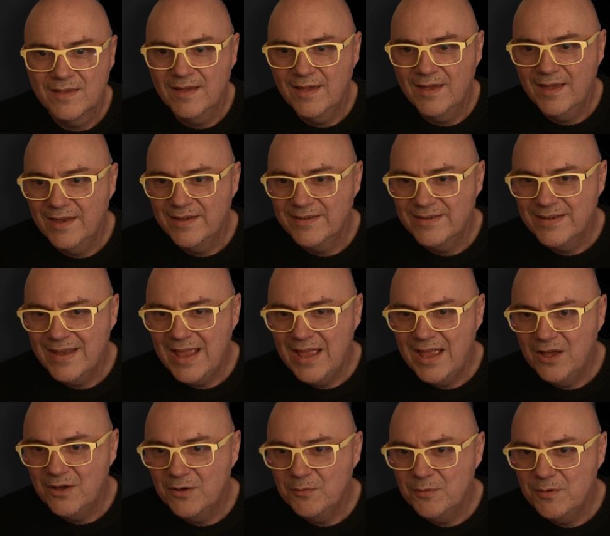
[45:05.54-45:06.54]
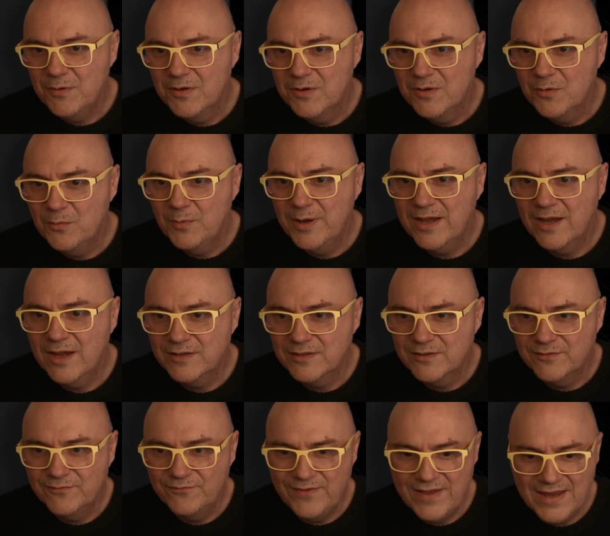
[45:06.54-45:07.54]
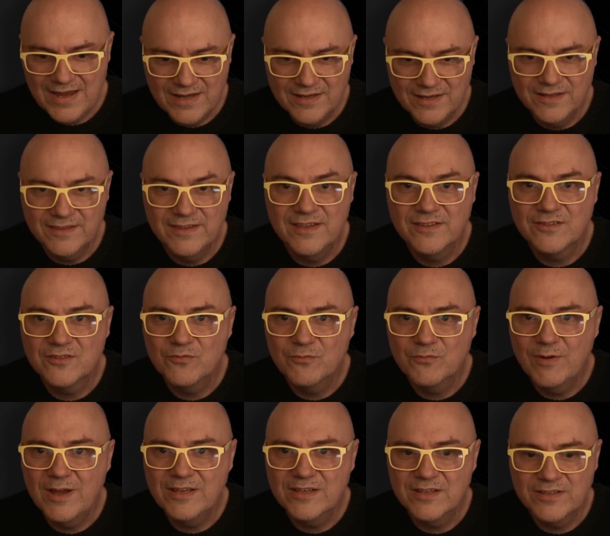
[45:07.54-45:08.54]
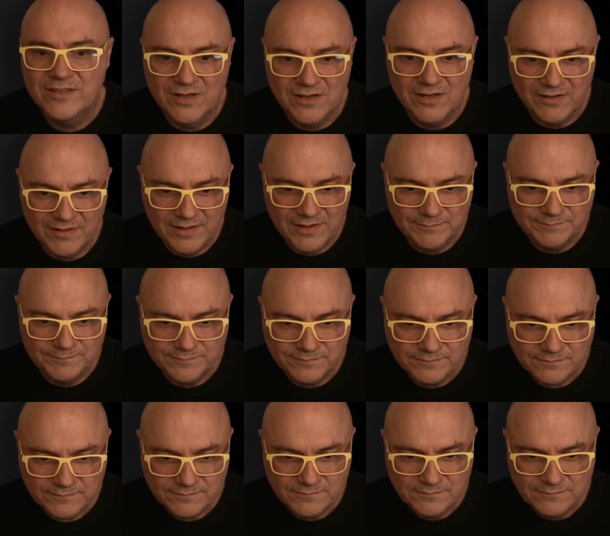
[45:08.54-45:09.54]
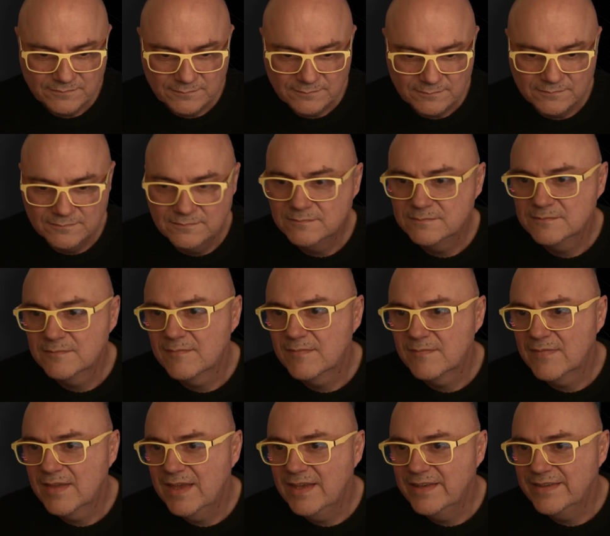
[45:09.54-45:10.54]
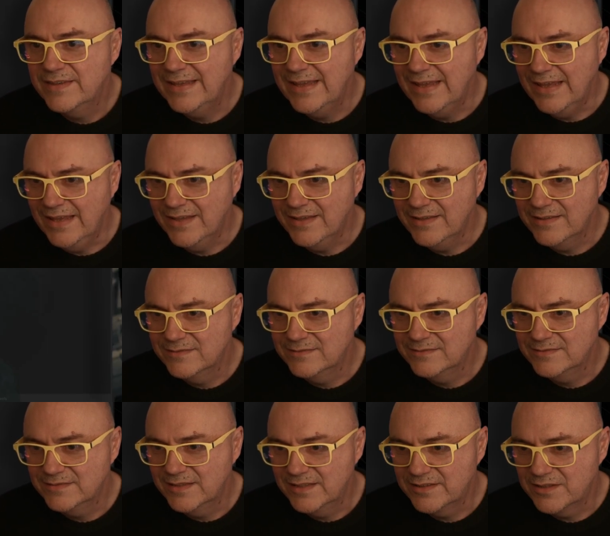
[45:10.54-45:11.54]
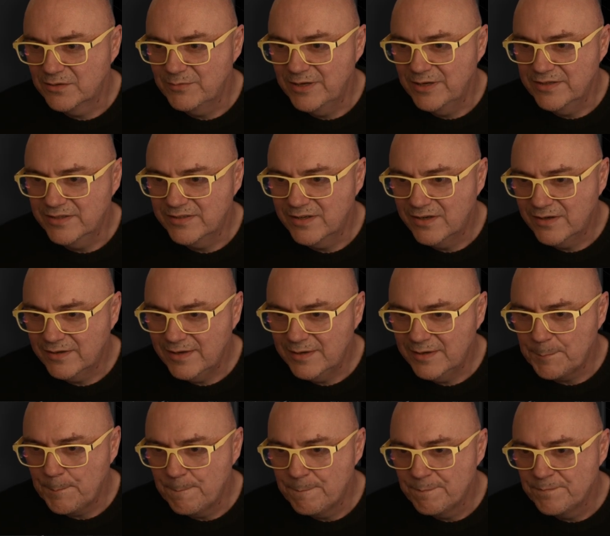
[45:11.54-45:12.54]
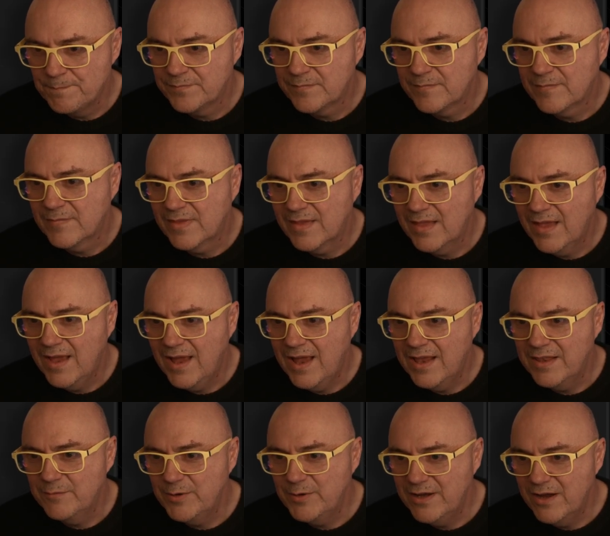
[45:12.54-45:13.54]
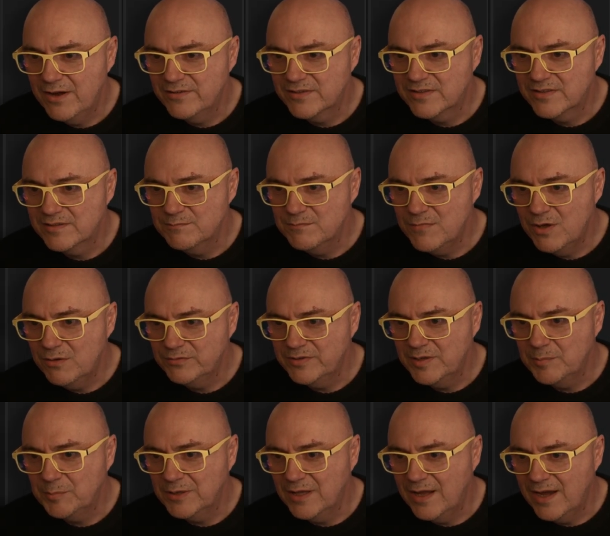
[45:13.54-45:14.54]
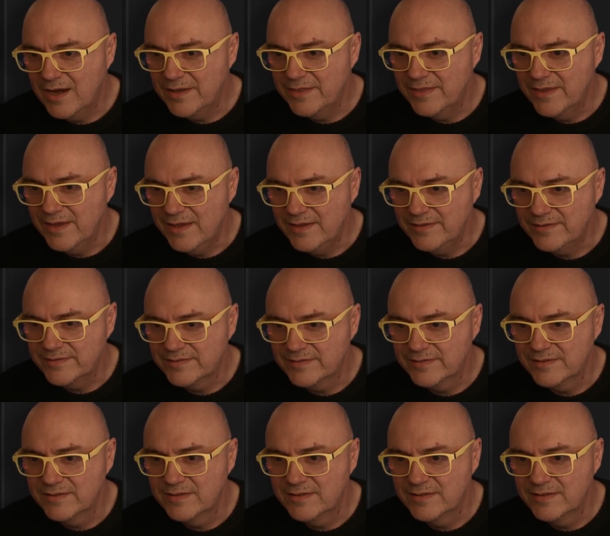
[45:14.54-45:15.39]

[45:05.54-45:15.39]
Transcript: and now we're going to feed this render target into here. So there's our render target, and we're going to multiply this